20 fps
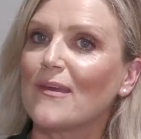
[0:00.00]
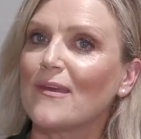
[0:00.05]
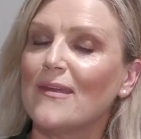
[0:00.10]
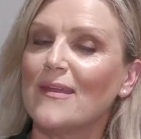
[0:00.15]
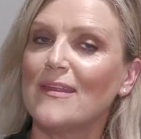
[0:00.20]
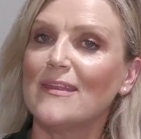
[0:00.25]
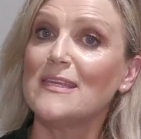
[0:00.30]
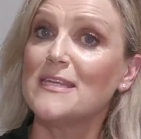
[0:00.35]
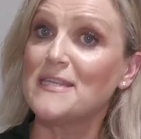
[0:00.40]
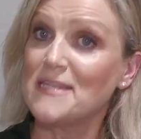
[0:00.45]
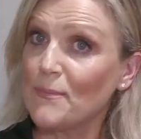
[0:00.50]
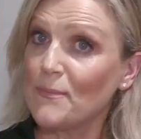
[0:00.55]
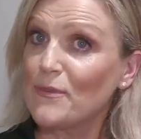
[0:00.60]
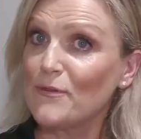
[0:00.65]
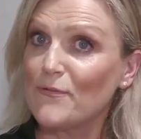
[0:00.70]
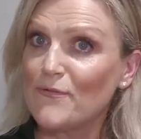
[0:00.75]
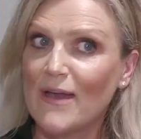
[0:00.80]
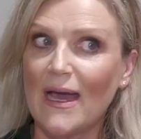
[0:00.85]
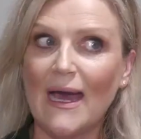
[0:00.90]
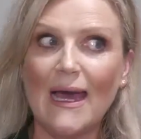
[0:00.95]
the depth
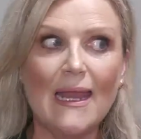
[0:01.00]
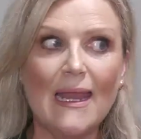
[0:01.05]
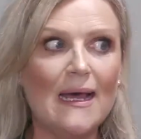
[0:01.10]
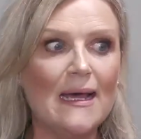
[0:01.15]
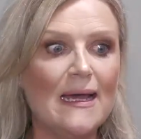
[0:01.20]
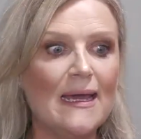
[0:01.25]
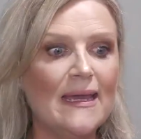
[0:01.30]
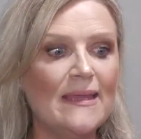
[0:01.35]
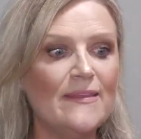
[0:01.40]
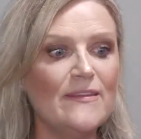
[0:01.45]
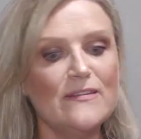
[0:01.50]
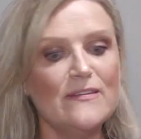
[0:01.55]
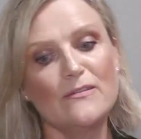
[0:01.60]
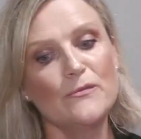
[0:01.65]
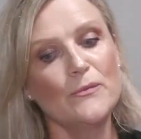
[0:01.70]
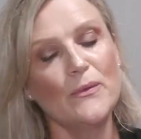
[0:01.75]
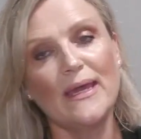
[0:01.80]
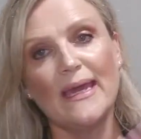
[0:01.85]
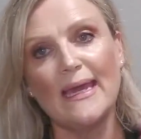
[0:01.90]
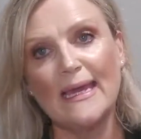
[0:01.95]
of color, and this is
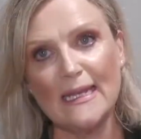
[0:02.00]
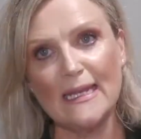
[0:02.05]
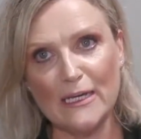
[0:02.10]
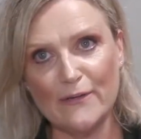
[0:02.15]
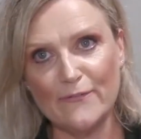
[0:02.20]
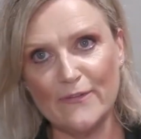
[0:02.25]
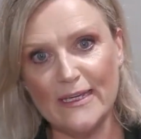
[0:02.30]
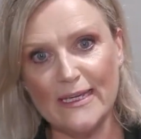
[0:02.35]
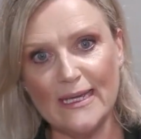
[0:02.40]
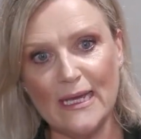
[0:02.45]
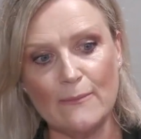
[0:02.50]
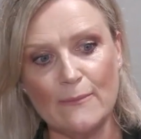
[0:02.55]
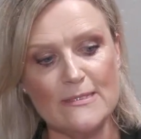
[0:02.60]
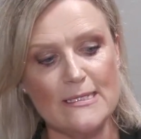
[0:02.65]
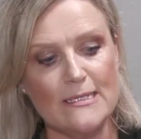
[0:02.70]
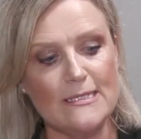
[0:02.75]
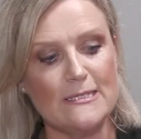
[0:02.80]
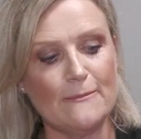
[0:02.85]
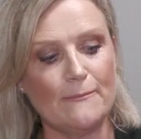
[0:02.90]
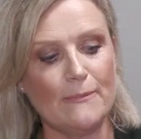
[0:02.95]
where LRV comes
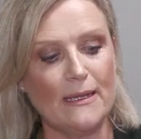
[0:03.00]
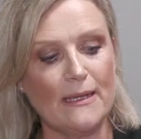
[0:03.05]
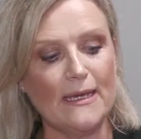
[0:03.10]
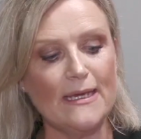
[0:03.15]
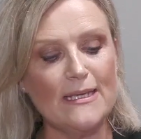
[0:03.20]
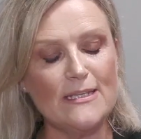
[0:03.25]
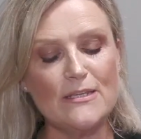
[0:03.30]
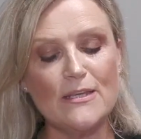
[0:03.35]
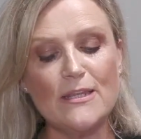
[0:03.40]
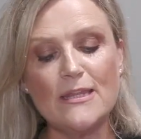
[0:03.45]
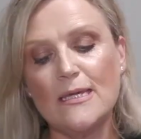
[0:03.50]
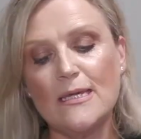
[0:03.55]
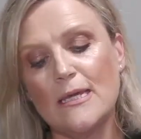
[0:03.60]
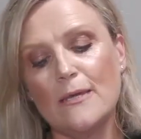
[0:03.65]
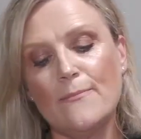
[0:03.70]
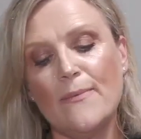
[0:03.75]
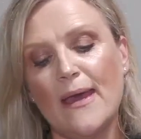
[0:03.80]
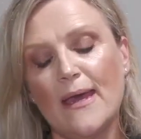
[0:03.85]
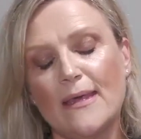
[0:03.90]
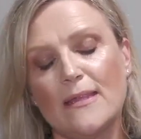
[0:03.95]
into play. So think
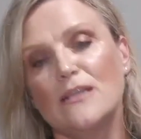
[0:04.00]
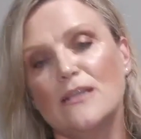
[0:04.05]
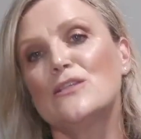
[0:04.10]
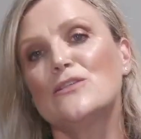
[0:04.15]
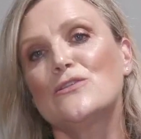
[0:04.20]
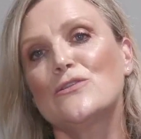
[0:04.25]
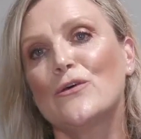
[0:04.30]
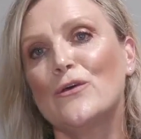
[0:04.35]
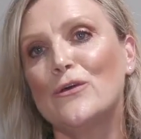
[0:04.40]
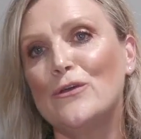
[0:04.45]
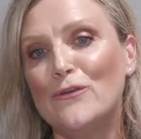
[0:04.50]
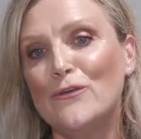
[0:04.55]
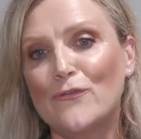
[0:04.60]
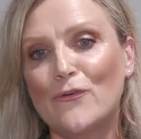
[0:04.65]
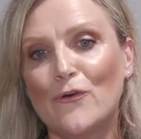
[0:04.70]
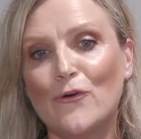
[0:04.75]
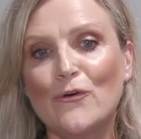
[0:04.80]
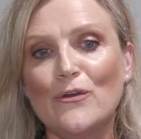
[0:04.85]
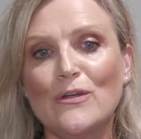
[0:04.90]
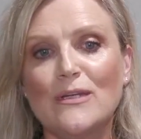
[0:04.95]
about this. So you've
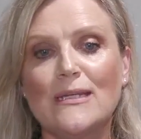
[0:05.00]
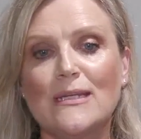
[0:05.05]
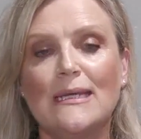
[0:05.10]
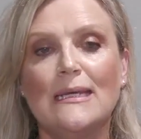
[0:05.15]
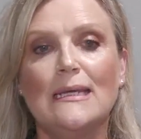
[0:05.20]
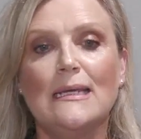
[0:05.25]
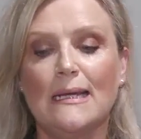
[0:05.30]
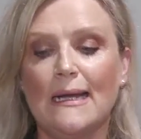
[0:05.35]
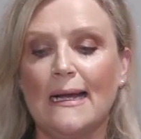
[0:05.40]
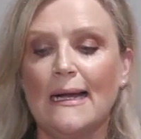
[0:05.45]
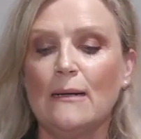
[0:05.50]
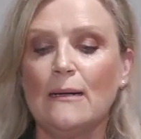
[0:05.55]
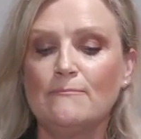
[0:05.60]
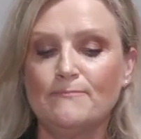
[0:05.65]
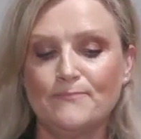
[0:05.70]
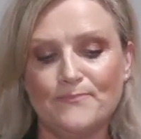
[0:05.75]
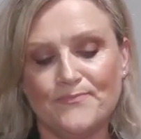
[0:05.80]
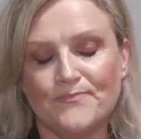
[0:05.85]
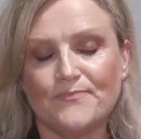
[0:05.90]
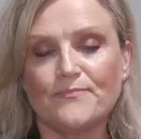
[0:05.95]
got
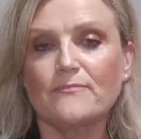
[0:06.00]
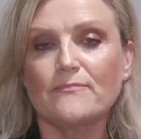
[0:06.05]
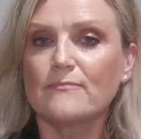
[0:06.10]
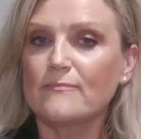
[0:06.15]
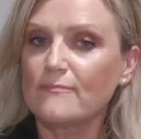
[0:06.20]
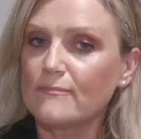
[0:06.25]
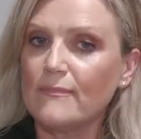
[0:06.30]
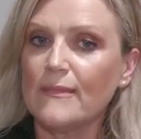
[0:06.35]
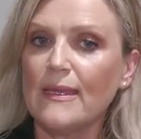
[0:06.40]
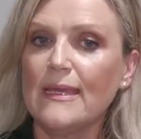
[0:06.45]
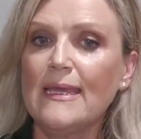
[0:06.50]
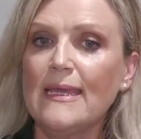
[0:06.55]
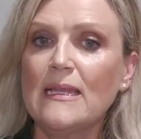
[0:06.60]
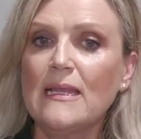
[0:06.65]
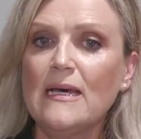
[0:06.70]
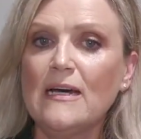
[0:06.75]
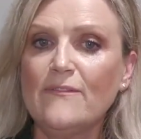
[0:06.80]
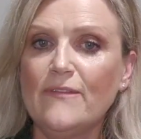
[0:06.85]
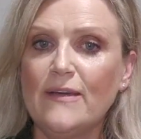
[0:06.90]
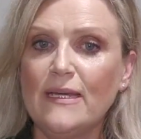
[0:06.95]

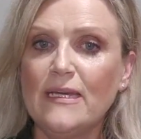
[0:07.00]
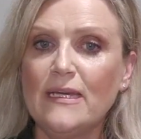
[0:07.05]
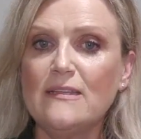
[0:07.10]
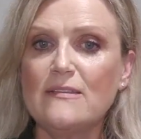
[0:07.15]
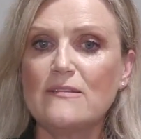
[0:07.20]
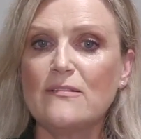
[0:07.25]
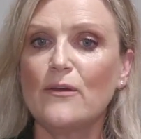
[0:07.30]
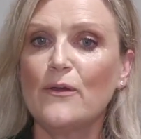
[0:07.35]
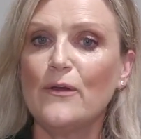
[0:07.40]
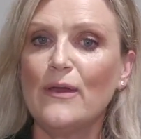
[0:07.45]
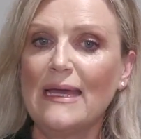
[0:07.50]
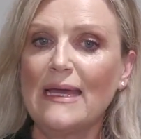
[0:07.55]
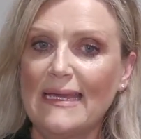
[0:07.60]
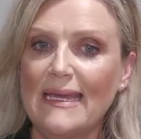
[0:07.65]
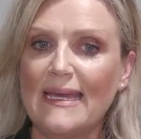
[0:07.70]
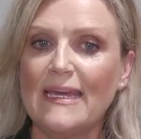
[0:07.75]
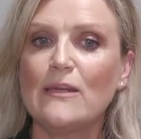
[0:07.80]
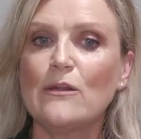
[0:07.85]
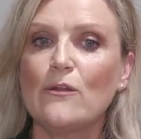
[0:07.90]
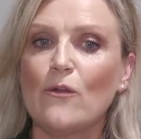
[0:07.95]
LRV, so
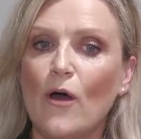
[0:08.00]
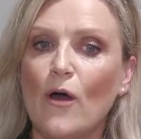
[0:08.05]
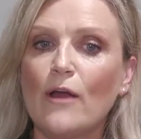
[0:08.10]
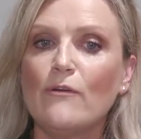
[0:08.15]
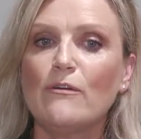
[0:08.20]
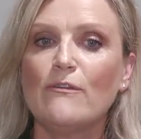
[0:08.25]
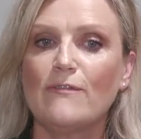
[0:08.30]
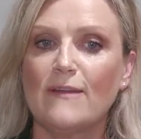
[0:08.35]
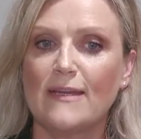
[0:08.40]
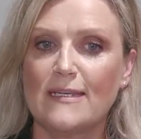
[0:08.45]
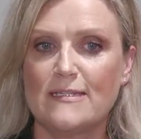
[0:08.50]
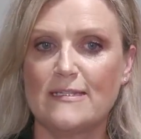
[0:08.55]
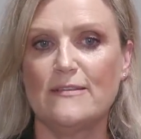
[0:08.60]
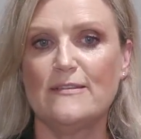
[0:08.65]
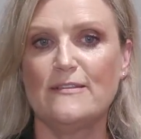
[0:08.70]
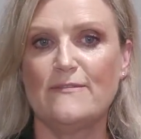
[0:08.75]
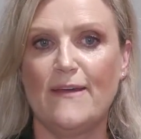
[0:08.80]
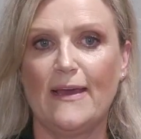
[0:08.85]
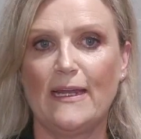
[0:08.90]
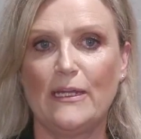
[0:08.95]
again, light
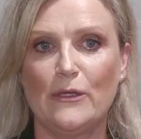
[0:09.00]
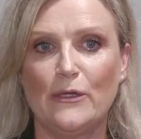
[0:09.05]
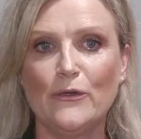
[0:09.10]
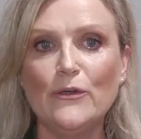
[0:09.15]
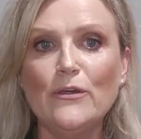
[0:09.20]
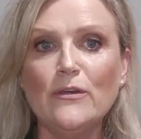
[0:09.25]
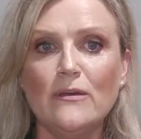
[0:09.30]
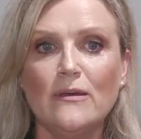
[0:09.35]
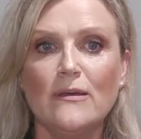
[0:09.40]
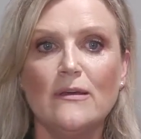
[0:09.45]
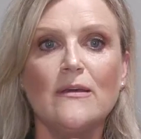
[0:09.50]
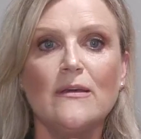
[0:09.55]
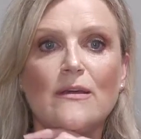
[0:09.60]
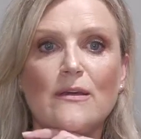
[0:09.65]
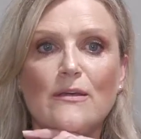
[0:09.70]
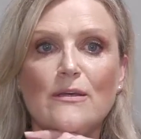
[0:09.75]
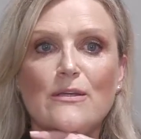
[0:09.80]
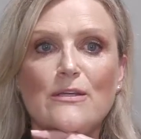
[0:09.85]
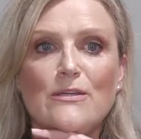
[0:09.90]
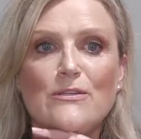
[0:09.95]
reflectance value.
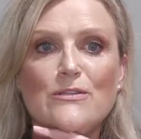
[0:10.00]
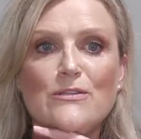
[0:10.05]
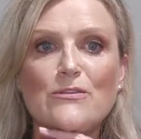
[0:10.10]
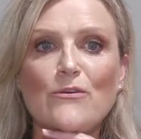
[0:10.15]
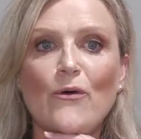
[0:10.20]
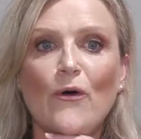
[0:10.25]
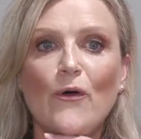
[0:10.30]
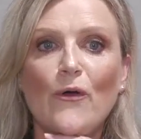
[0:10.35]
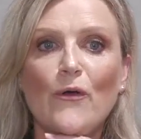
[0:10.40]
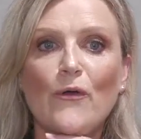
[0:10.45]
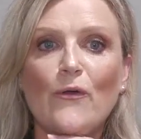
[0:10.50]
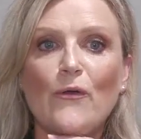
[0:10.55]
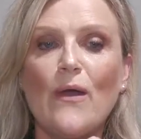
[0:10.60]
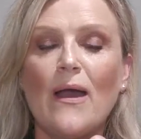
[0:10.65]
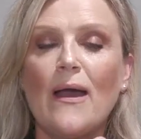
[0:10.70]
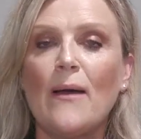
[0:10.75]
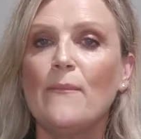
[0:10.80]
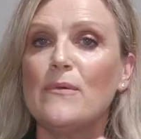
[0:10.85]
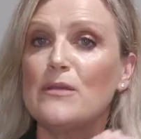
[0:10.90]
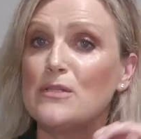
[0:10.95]

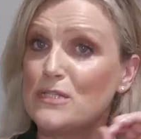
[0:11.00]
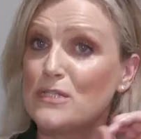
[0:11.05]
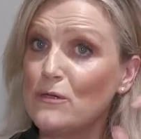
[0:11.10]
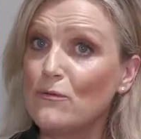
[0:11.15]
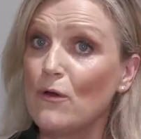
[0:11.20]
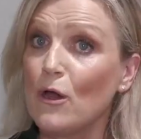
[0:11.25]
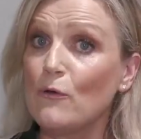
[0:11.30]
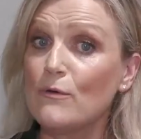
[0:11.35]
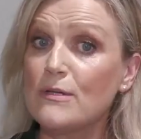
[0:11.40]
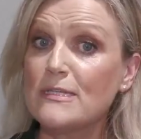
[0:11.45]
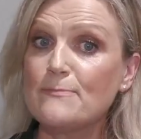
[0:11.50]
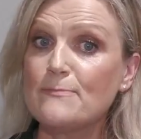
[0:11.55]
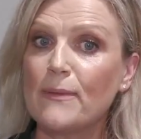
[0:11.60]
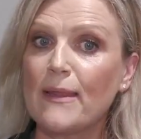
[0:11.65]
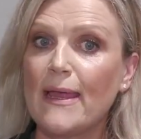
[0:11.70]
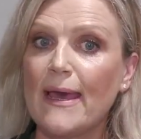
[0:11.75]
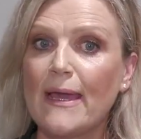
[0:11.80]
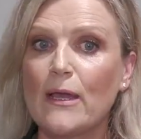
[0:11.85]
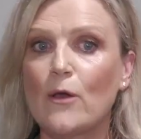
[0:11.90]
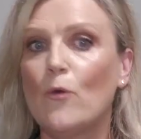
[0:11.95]
So 0 is
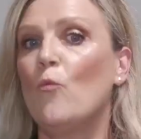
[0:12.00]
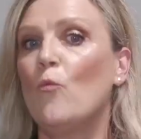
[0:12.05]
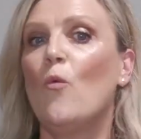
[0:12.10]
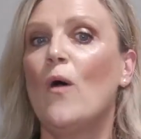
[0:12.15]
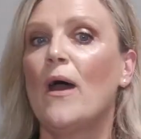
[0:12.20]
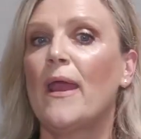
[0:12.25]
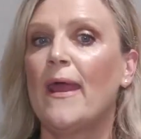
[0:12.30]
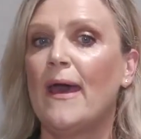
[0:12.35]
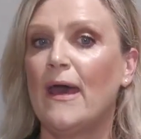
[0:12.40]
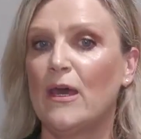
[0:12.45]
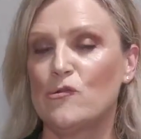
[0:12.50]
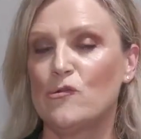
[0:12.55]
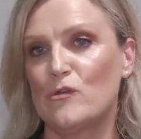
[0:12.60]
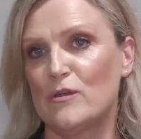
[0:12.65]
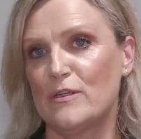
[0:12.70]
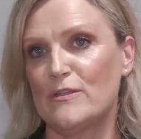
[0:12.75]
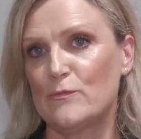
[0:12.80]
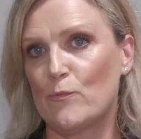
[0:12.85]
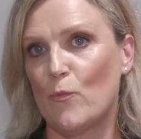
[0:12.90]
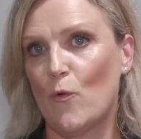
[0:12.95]
black,
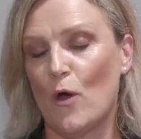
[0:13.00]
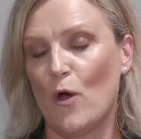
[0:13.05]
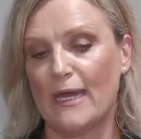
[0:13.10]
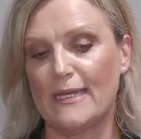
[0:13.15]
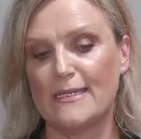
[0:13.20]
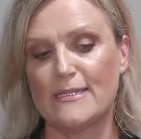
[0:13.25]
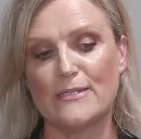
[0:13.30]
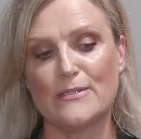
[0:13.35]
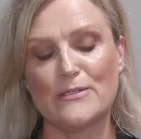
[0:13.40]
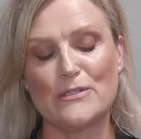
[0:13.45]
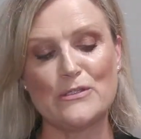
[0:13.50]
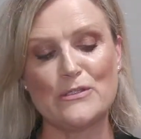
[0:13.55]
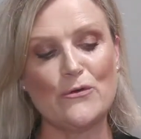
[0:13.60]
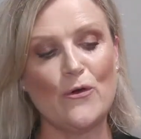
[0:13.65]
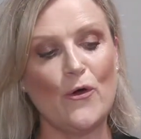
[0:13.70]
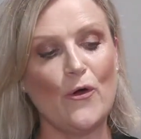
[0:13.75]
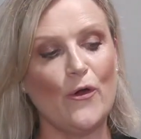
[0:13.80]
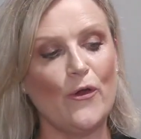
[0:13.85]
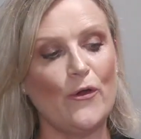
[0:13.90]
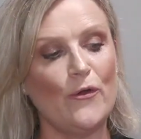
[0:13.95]
100 is white.
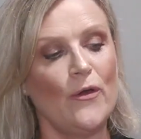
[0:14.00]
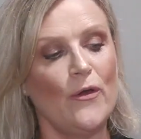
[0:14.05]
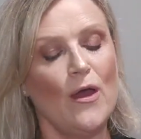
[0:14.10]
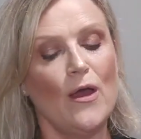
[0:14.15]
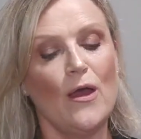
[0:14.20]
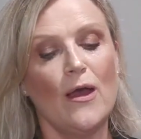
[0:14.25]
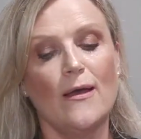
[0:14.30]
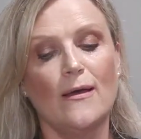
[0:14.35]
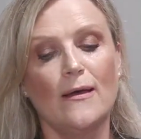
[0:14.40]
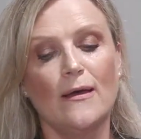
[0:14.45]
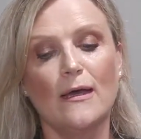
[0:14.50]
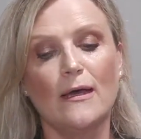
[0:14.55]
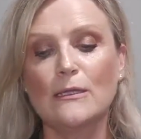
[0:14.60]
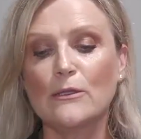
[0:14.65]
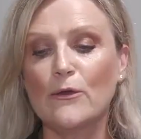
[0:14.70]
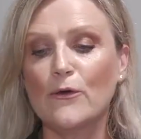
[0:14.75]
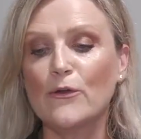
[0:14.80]
So a lot